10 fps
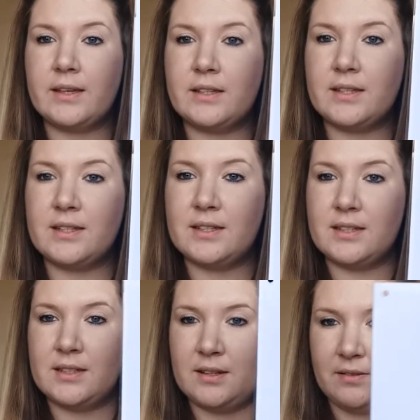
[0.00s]

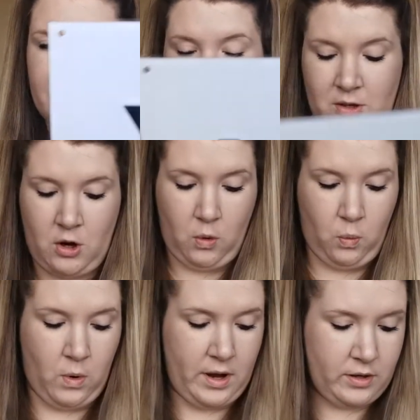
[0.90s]
X.
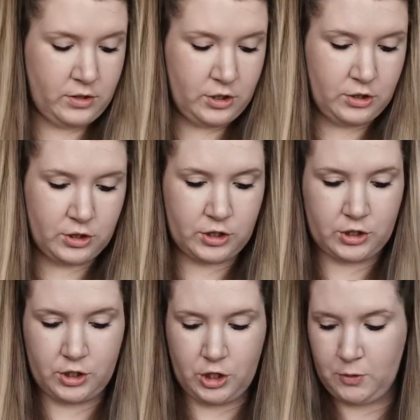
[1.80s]
Well done,
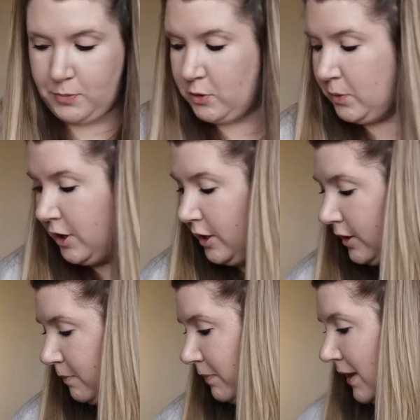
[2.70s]
super work.
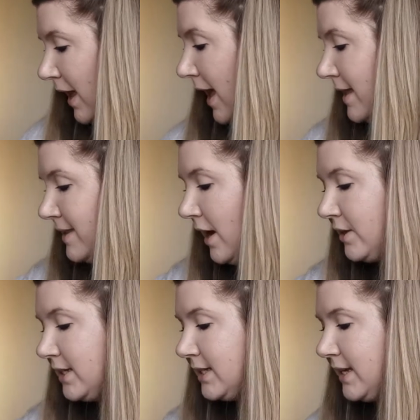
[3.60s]
Now
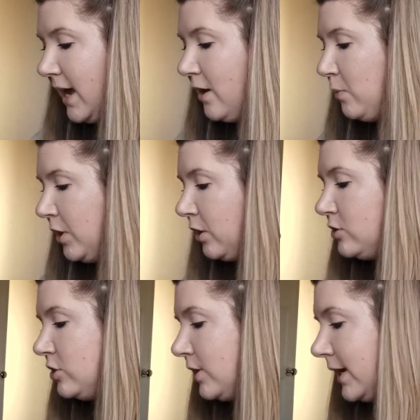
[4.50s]
the sound we're
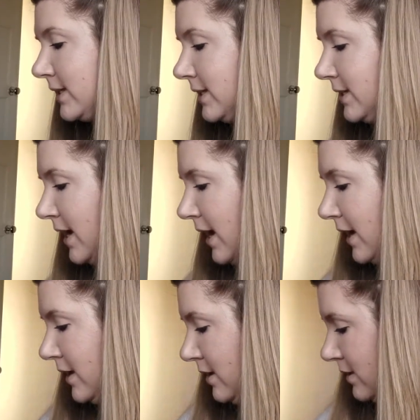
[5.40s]
going to look at
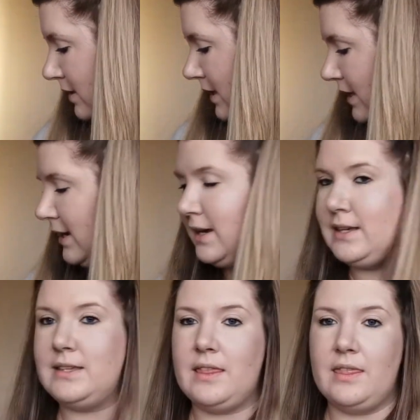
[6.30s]
today
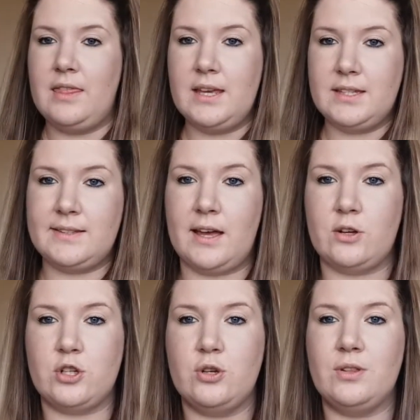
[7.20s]
is this
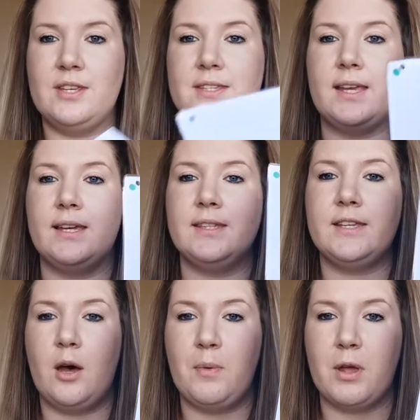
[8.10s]
sound. Who thinks they can
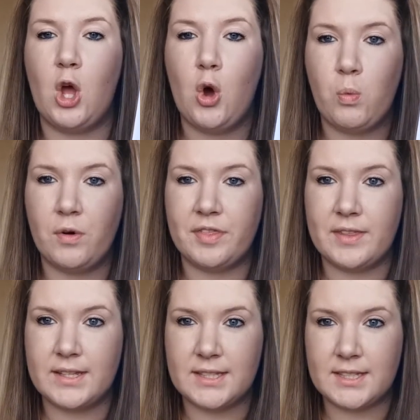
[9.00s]
tell me what
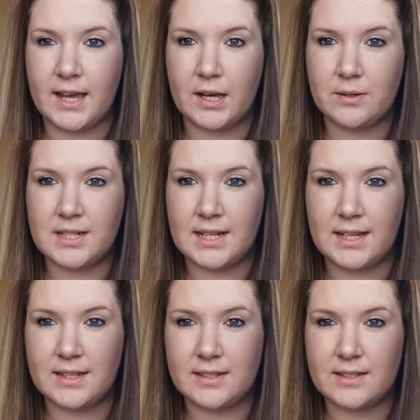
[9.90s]
this sound
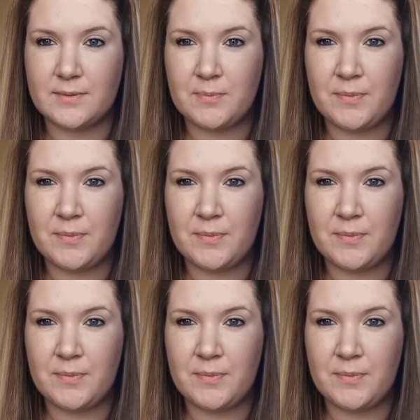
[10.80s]
is?